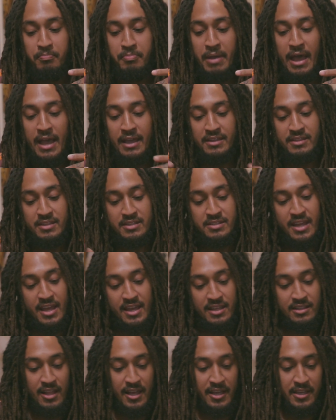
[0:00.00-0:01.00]
back in the
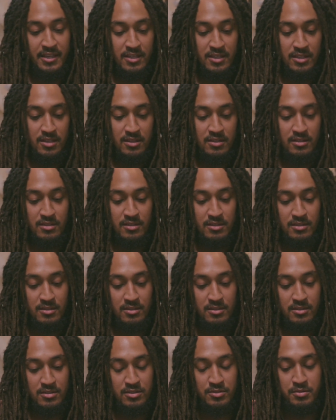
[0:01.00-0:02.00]
day, like,
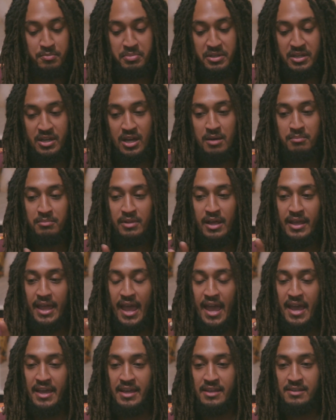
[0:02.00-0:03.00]
to become
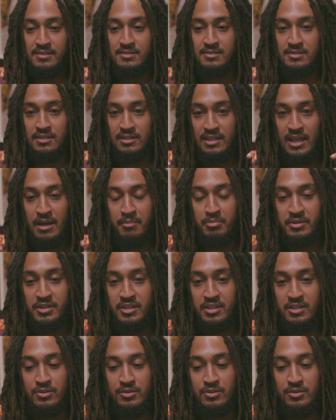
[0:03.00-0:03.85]
like a celebrity,